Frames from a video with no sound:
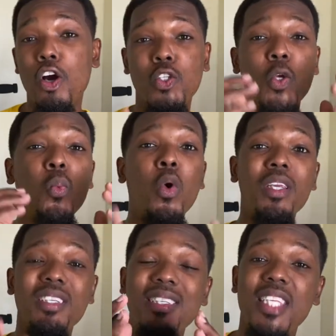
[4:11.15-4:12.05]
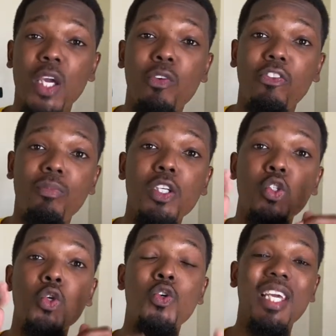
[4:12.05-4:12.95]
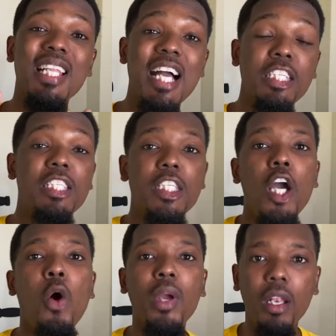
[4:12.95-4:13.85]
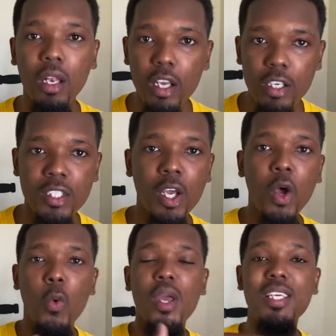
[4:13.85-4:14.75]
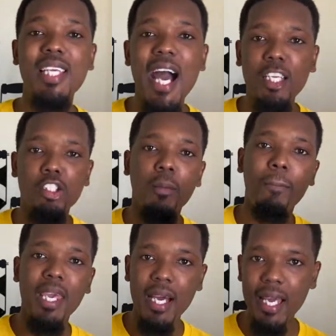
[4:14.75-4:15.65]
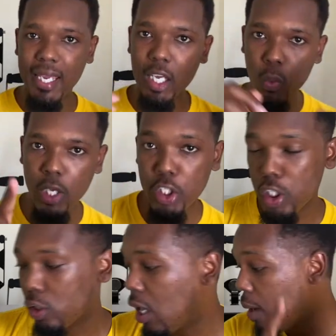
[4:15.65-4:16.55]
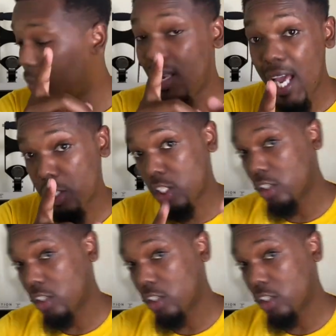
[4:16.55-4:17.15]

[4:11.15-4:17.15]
so I want you to stick with me so you can actually see how it looks when it's actually behind a windshield. But let's